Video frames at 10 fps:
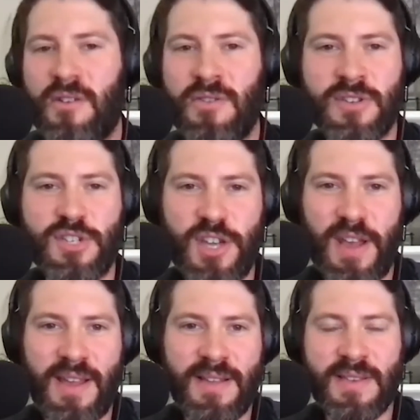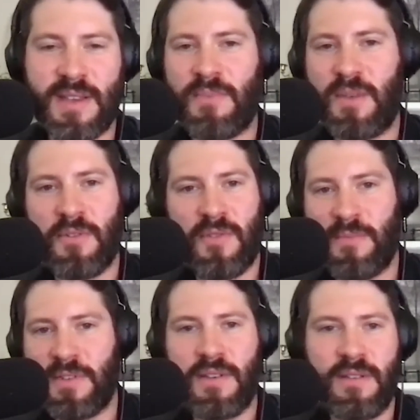all the chains and people are
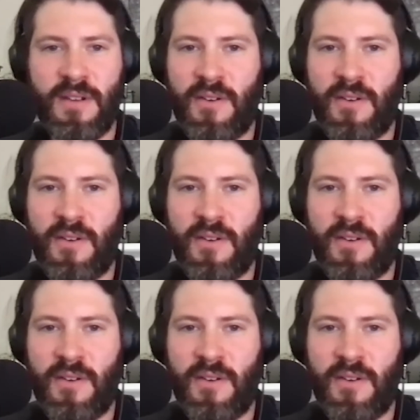able to,